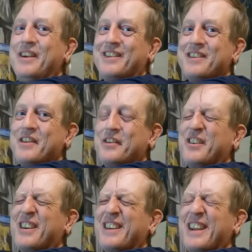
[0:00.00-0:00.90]
There's another
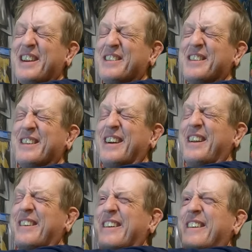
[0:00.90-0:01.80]
Green Lantern.
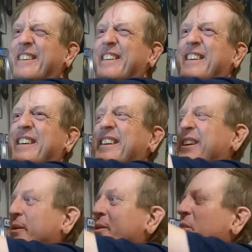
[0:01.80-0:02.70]
I don't know.
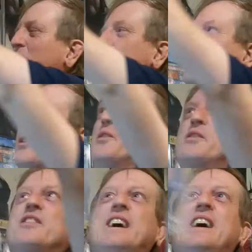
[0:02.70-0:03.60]
We're going through the Hulks